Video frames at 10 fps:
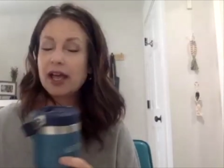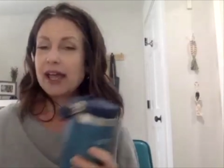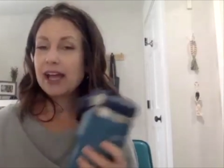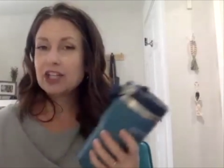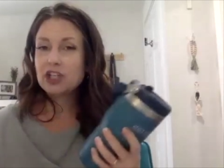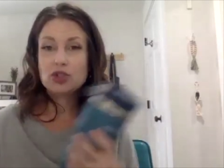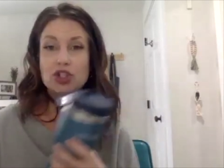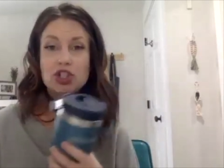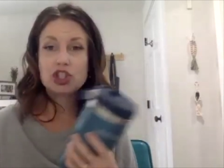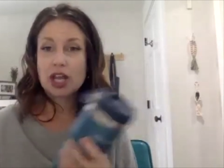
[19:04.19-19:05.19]
And you
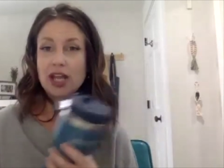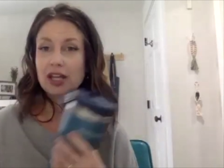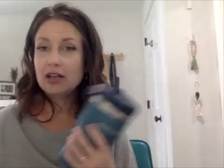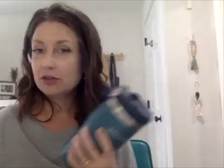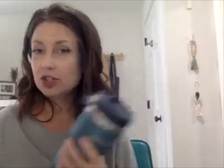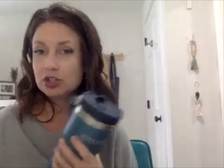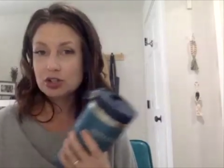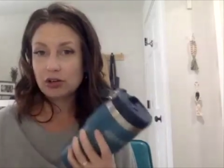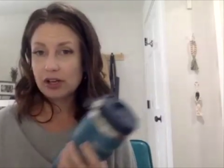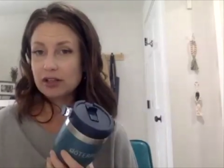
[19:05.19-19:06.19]
just shake it or
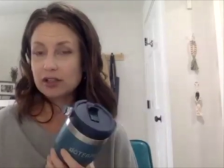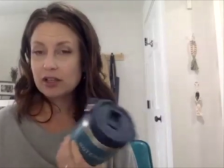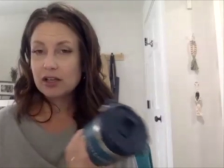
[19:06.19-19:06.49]
stir it